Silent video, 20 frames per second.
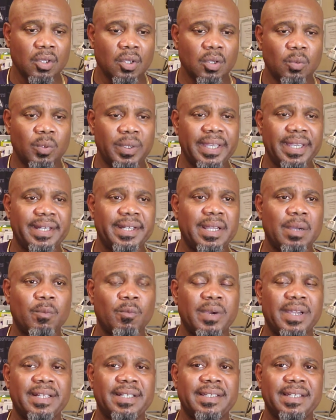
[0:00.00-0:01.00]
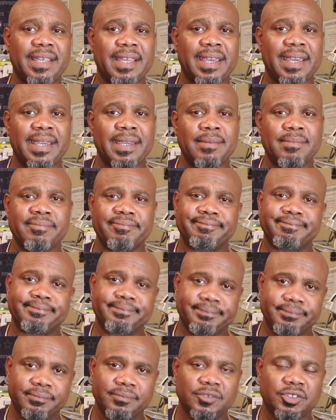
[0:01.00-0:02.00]
We end up winning the game.
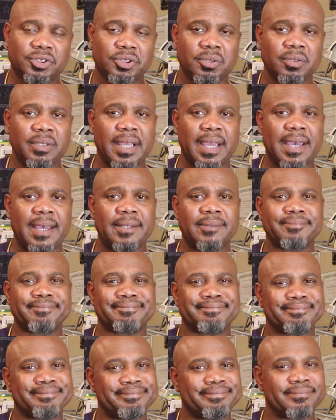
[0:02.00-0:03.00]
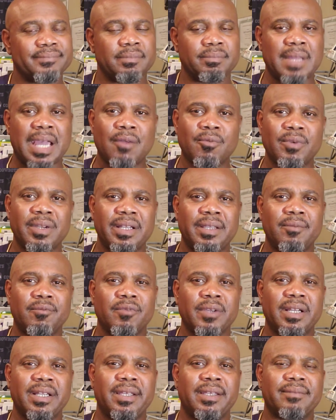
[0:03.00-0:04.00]
True that. I'm not
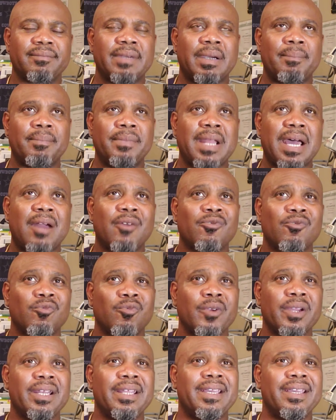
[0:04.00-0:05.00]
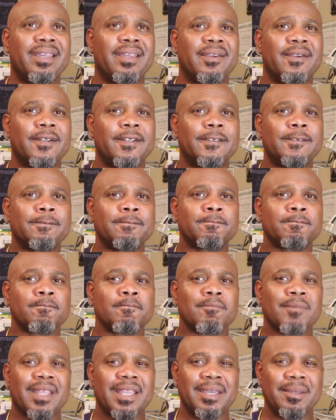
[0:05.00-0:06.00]
really
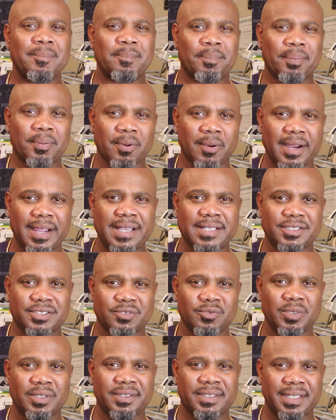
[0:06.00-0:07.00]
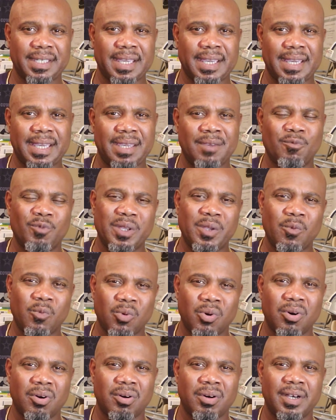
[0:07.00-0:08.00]
impressed with the game. We
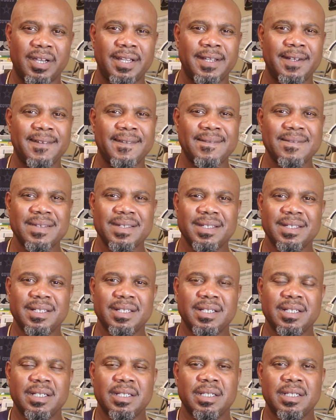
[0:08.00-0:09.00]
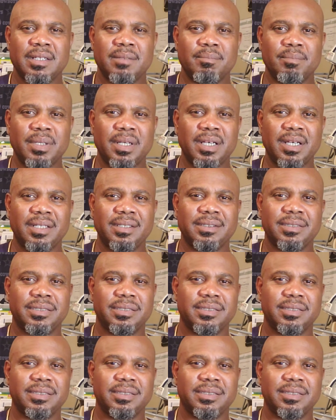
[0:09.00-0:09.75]
won, but